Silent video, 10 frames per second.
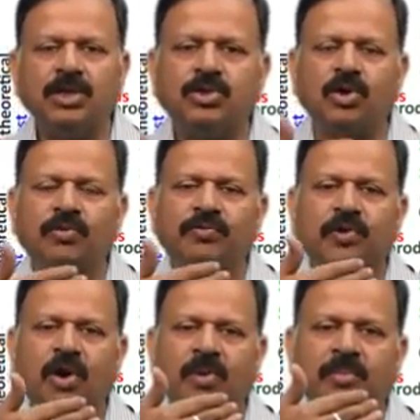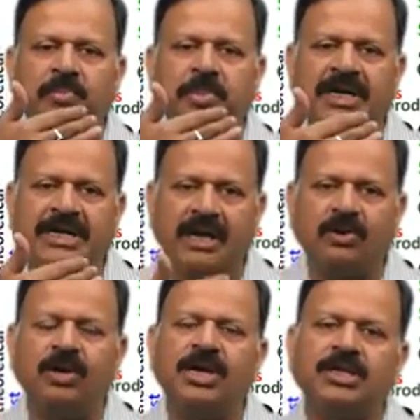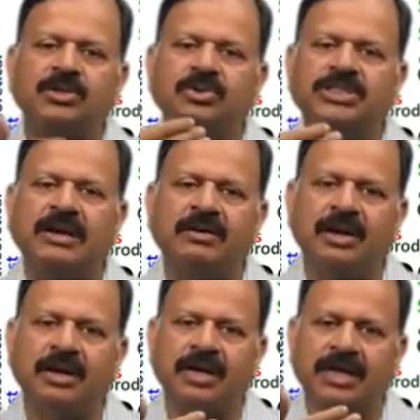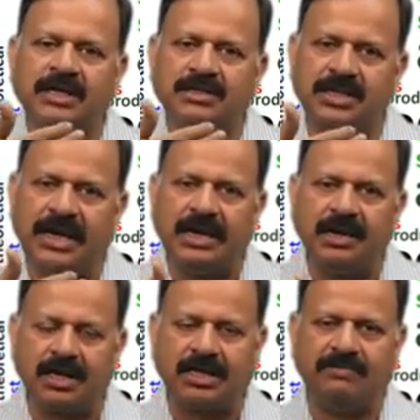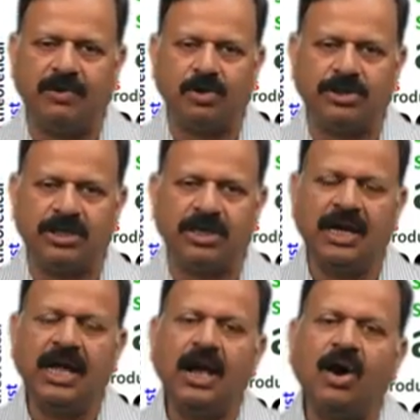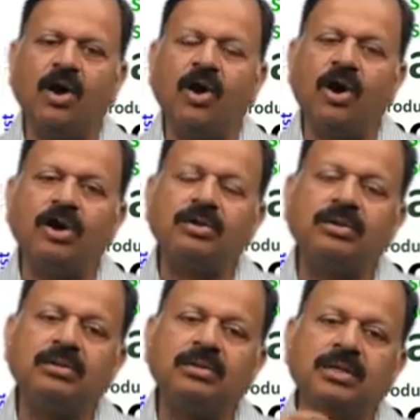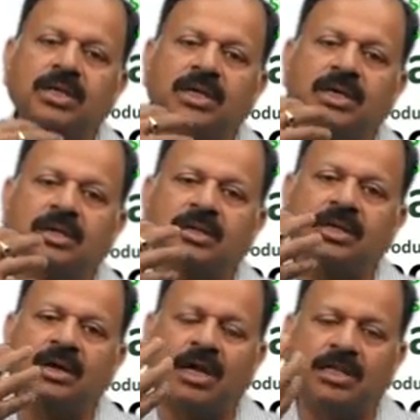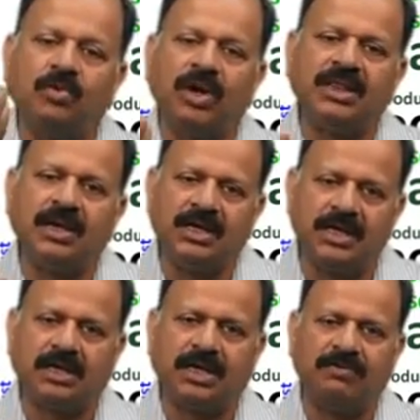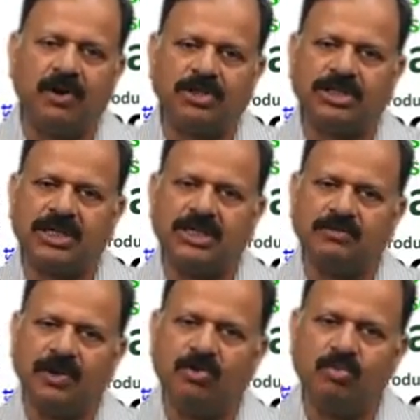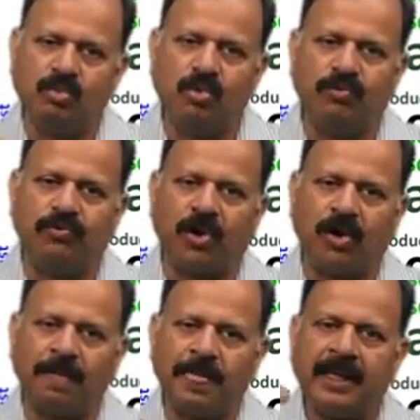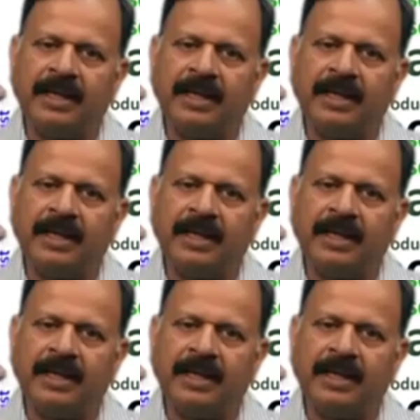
So, from particular to general is inductive logic, or the other one, the deductive logic, is when you move from